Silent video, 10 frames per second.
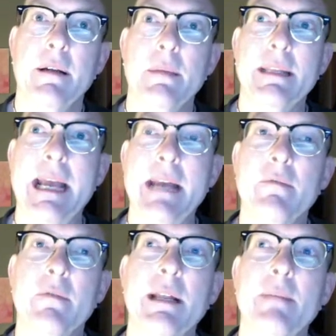But they hadn't
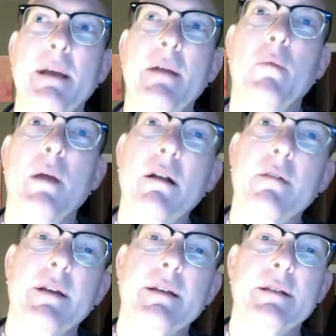really been aware of
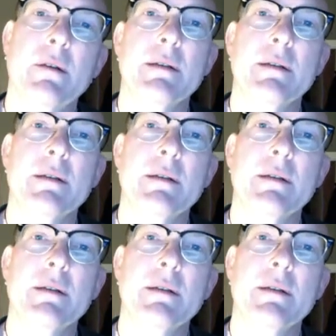it. So